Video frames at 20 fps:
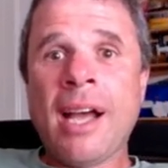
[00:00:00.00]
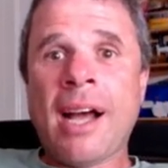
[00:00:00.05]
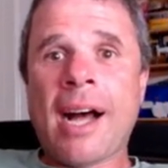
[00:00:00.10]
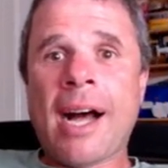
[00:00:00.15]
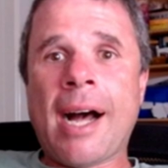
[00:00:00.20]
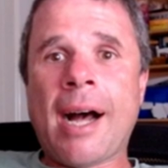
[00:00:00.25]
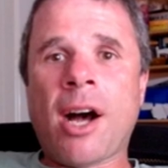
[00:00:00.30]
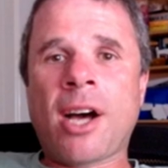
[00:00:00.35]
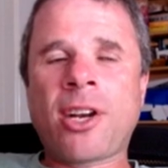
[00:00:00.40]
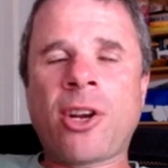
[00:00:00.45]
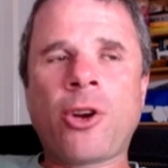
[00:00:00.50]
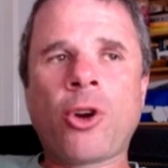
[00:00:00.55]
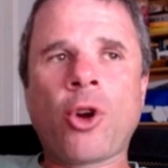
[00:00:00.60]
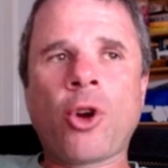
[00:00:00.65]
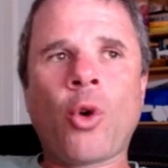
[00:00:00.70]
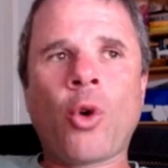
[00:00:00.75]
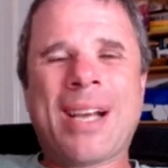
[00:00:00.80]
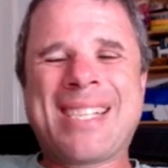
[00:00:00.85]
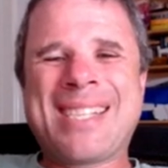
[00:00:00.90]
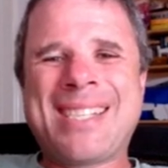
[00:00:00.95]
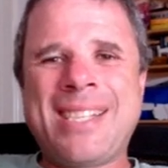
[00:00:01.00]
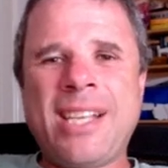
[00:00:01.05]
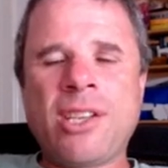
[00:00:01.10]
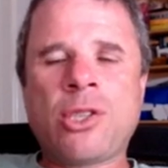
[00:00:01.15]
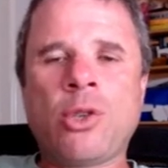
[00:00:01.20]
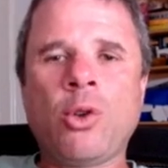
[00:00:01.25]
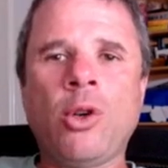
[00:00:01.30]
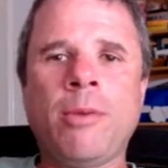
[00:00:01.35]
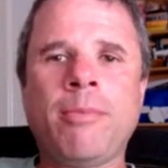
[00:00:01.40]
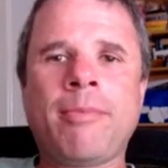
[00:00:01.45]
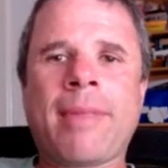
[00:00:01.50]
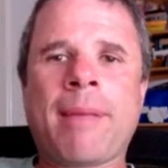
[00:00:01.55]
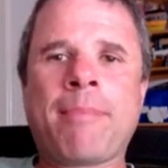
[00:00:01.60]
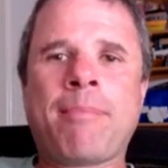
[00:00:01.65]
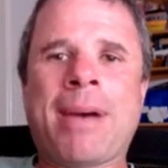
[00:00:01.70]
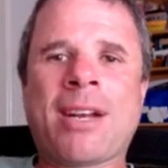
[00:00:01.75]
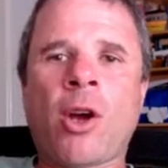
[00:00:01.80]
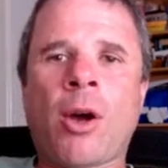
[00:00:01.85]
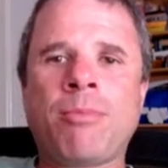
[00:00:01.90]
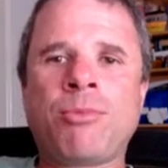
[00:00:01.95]
I don't always stick to them,
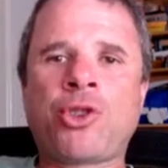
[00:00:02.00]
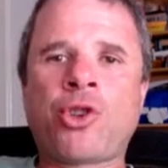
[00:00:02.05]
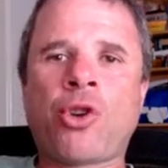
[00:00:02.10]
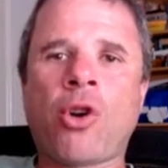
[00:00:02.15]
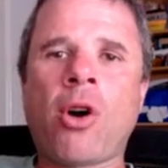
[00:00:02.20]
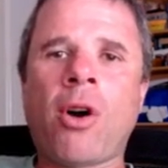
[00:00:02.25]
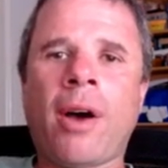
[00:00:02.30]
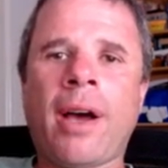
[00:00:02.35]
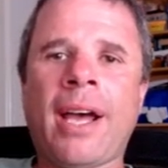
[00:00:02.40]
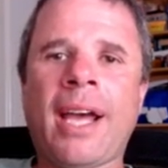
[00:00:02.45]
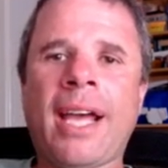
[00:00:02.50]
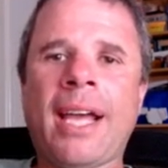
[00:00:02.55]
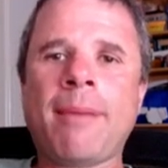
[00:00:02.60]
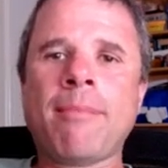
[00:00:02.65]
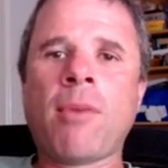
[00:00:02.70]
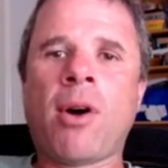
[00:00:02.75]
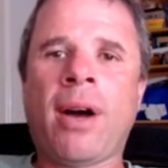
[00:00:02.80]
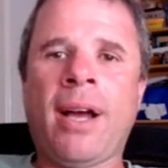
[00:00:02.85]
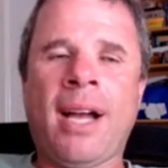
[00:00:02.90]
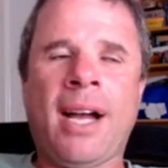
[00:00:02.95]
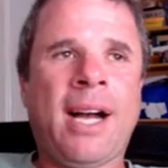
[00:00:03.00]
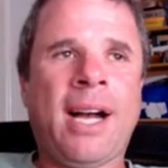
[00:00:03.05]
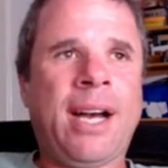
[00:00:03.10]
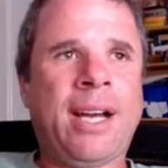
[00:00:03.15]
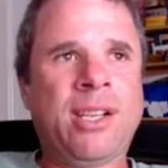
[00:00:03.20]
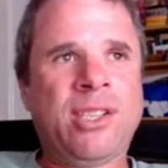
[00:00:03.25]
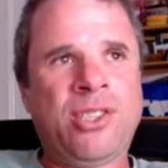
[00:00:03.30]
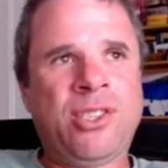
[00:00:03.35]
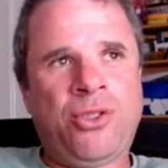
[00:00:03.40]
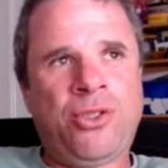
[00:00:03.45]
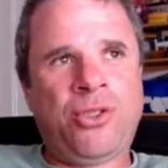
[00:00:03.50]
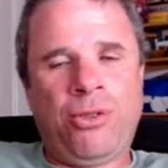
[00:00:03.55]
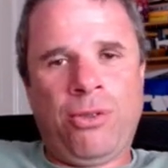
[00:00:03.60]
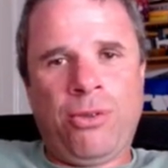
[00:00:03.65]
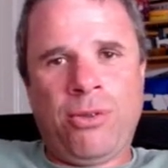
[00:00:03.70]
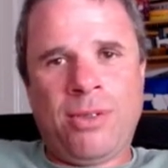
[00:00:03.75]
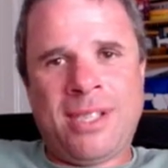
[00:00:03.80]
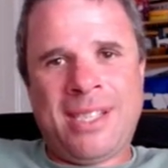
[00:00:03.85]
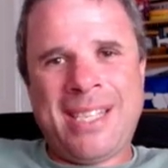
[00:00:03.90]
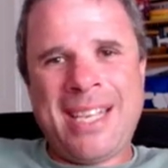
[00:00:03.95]
but I'm trying my hardest
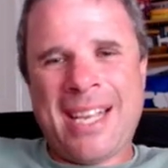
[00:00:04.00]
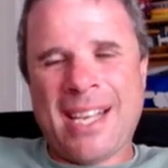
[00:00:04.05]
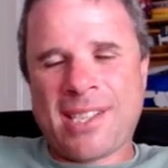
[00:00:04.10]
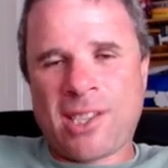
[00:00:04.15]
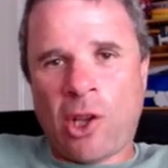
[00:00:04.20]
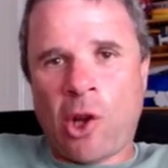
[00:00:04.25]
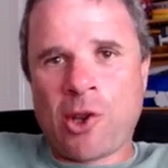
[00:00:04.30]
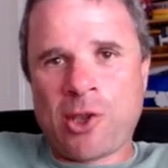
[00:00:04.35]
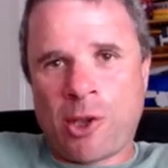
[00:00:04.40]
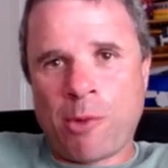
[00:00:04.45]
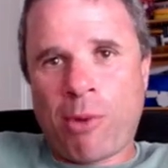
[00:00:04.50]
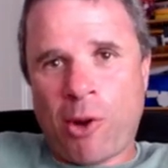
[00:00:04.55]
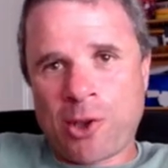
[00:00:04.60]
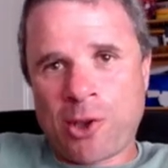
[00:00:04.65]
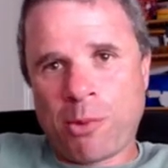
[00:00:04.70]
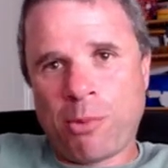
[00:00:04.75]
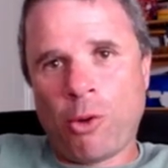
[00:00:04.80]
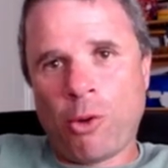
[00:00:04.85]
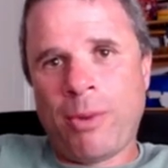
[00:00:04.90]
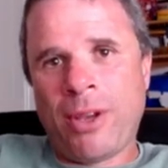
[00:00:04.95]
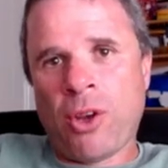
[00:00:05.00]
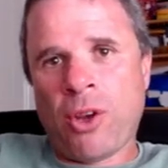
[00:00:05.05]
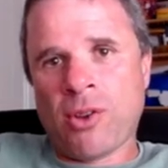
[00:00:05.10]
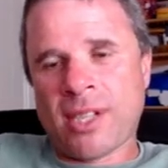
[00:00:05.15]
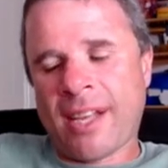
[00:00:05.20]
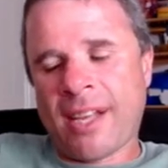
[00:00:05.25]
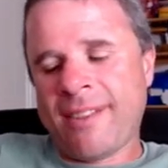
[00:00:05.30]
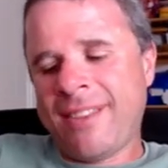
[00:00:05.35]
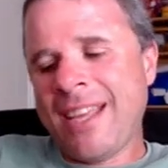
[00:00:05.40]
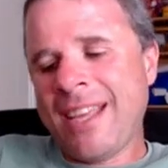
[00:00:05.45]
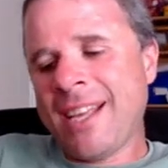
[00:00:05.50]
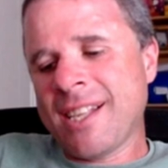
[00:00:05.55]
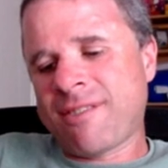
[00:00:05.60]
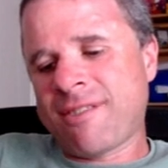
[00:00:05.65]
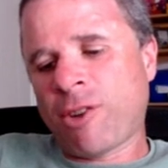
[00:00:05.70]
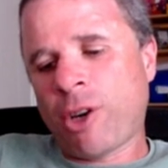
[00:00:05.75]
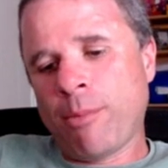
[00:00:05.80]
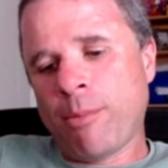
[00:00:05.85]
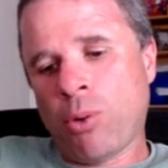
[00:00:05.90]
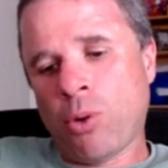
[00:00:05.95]
to stick as close to possible because I think it's
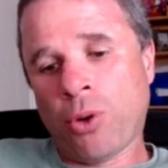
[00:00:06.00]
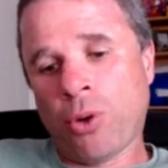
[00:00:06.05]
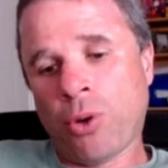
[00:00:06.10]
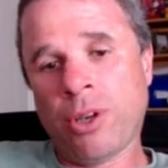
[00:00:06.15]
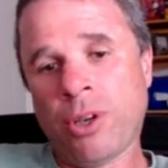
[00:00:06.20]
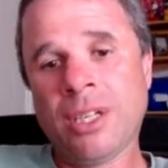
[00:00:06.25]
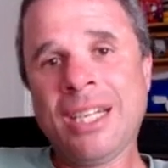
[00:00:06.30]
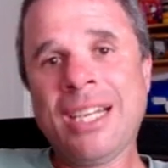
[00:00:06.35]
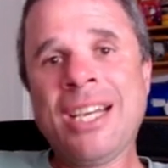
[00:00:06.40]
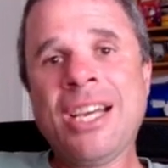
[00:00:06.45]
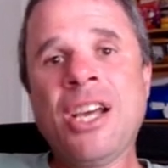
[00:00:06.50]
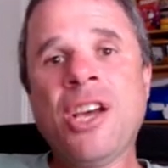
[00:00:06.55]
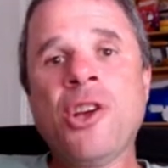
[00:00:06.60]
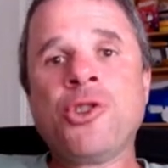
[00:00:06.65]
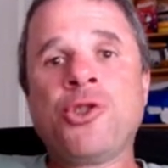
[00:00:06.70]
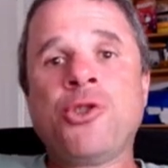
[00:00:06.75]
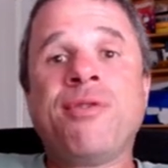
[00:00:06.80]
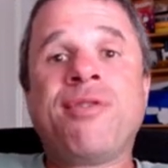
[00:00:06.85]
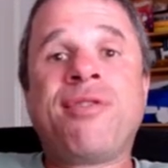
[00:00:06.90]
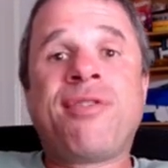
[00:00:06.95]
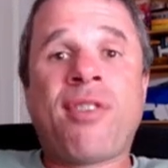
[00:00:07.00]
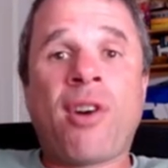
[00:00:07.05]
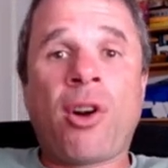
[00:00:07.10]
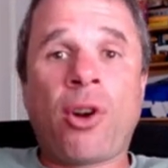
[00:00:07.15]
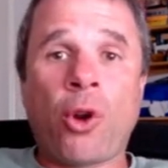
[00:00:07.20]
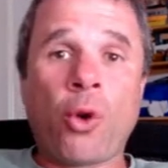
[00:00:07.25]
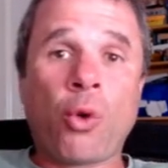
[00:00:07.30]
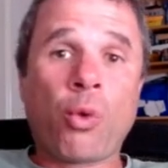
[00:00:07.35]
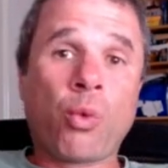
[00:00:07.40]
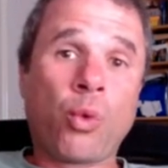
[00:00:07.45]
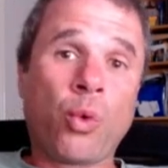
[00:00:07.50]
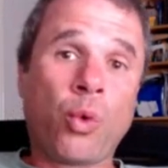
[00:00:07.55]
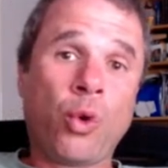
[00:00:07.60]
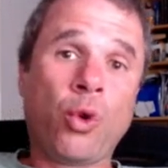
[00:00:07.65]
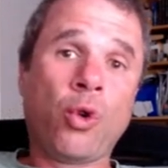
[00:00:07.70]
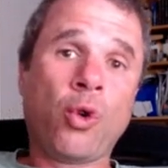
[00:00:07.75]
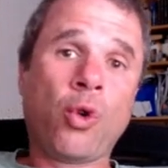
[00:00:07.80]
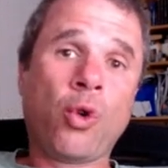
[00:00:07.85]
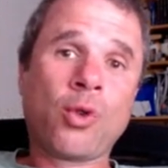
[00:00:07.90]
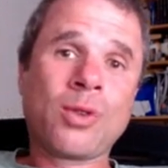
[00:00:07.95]
very important to follow
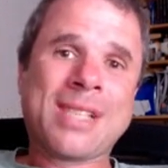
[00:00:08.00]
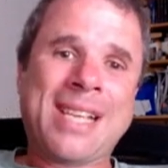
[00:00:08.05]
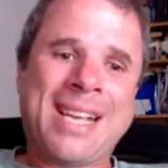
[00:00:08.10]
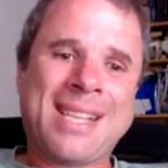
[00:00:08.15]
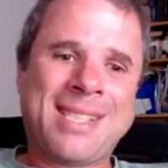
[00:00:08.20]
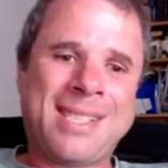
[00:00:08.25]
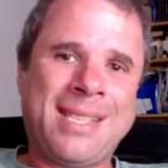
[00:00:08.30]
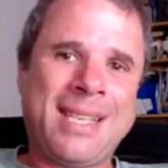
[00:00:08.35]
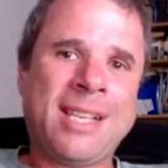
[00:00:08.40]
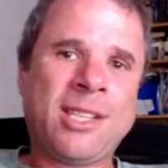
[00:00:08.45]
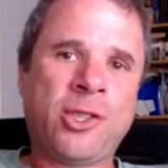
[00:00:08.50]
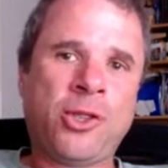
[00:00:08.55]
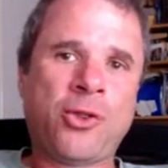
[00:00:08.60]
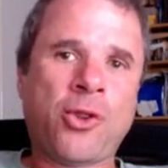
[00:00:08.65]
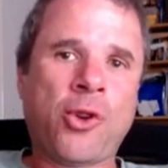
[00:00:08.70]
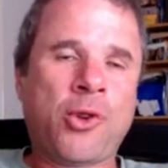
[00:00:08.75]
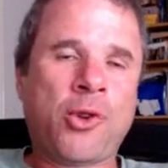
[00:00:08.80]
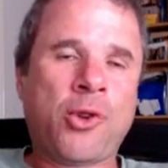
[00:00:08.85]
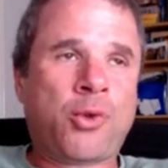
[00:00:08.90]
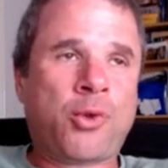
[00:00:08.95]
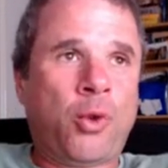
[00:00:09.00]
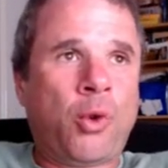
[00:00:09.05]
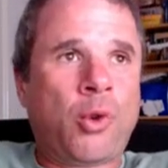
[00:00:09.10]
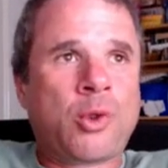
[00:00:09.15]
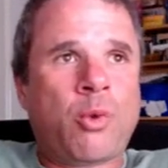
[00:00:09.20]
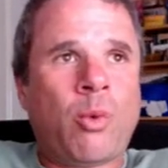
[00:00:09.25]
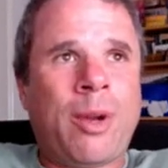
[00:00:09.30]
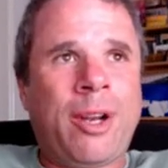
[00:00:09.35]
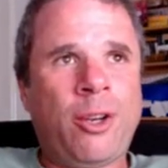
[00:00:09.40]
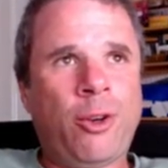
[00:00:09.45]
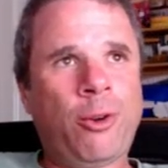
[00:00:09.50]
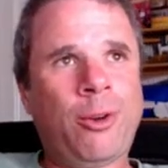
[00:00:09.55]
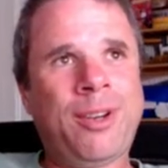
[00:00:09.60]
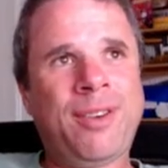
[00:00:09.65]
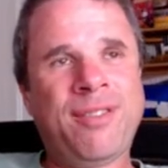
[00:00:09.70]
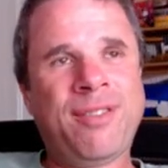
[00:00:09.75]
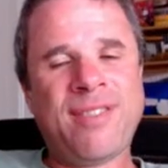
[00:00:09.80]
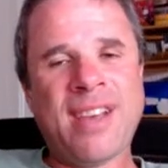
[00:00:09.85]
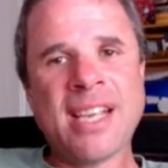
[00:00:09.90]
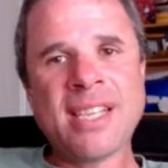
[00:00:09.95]
rules and stick to those rules when you're
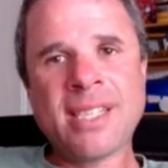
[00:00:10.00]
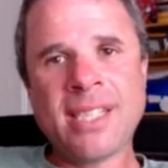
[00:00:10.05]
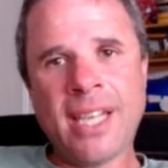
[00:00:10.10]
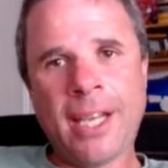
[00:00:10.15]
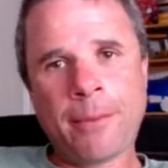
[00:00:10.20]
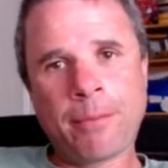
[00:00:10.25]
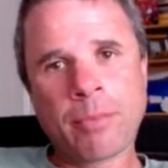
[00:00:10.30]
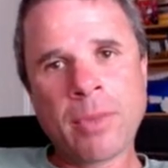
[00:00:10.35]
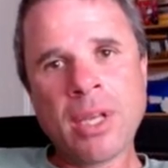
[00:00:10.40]
investing.